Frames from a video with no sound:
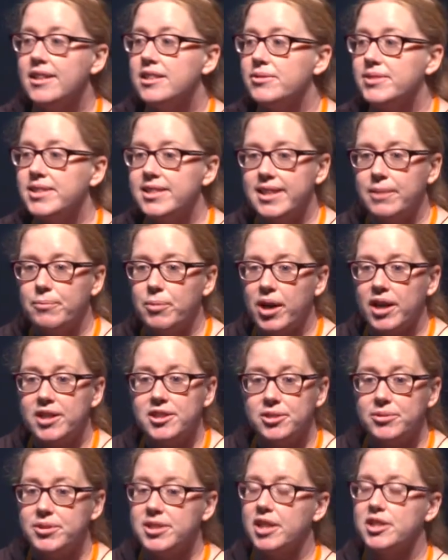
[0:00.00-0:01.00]
So instead what I
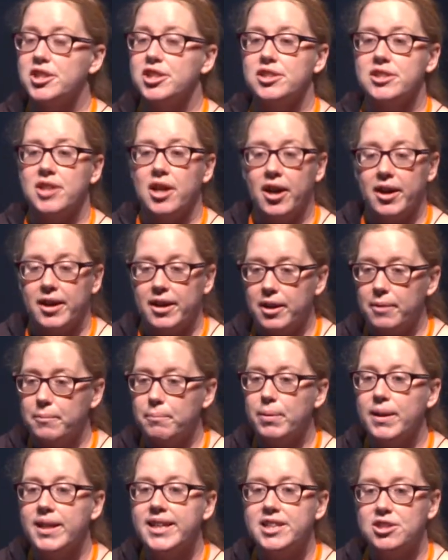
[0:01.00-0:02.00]
do is I just
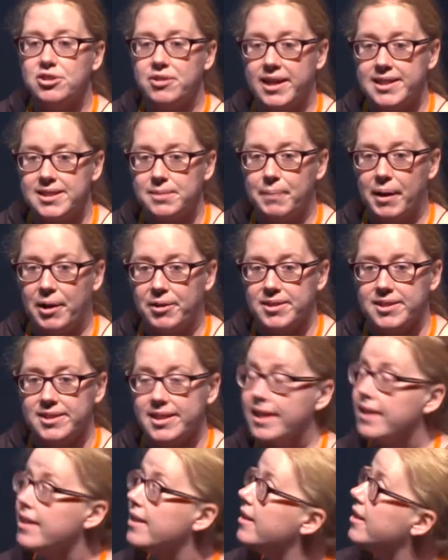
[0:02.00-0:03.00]
complete
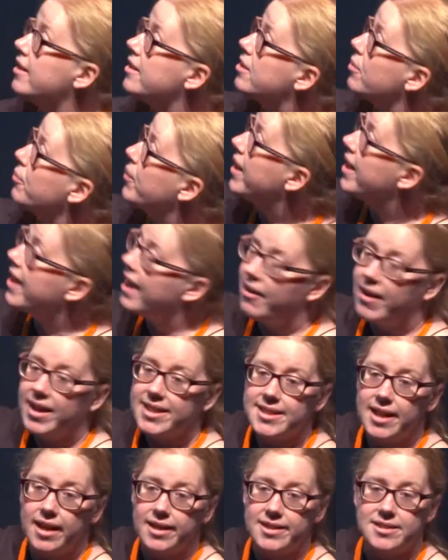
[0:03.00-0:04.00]
transparency. So we allow our
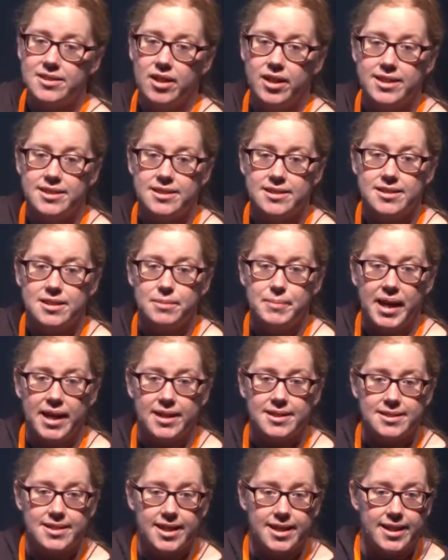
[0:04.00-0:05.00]
data scientists to be able
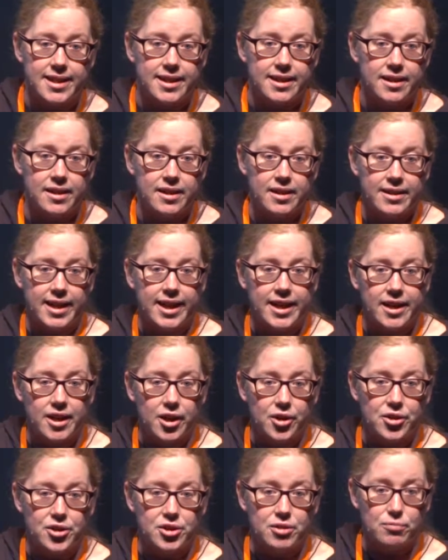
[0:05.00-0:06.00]
to see, they can
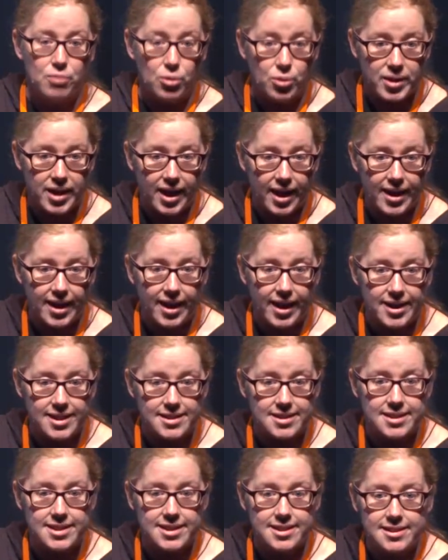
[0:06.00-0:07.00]
go to the raw data and
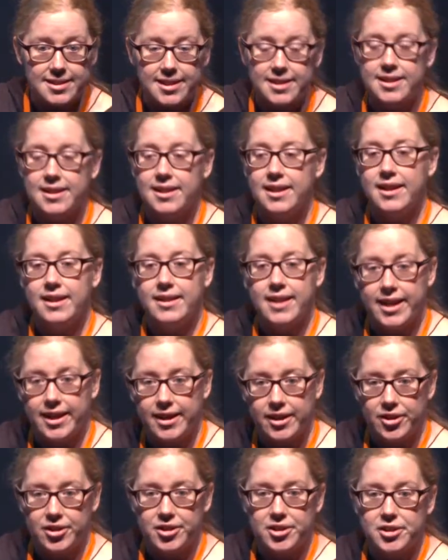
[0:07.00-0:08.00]
it's listed, they can
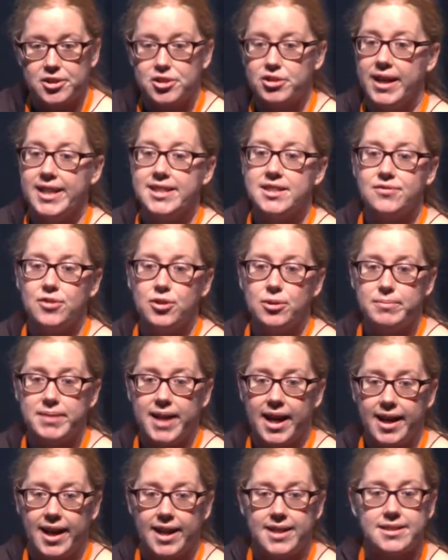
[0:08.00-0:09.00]
go to the transformed
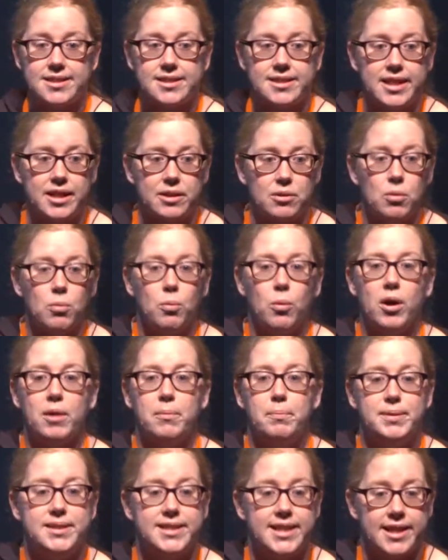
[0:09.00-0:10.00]
data and see what
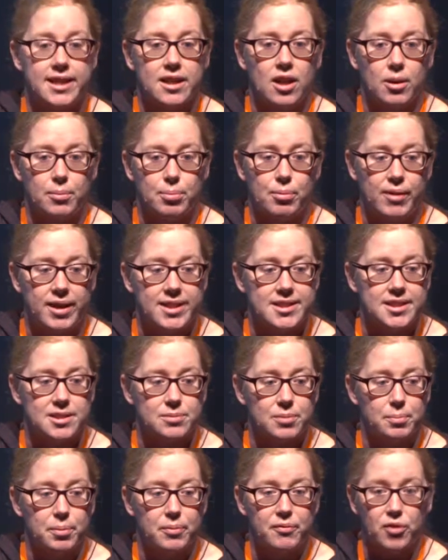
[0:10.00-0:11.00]
particular operations
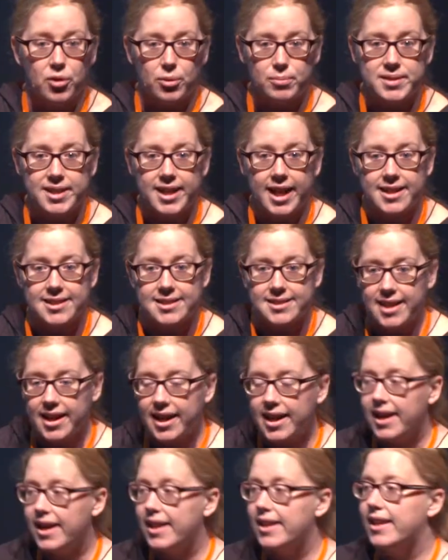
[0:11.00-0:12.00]
were performed to get us
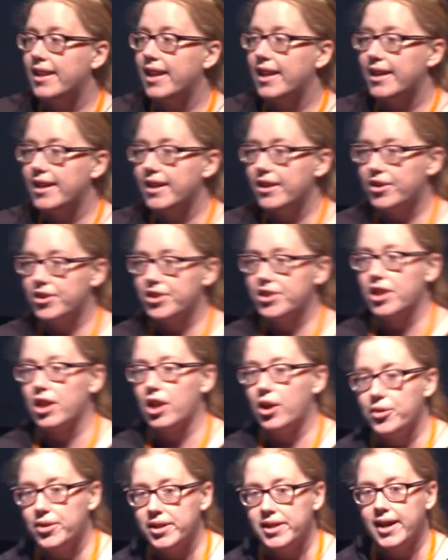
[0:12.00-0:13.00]
there, and then they can go to the
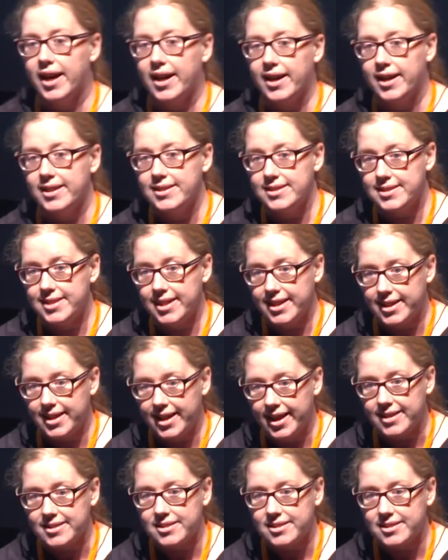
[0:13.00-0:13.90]
loaded data and see there.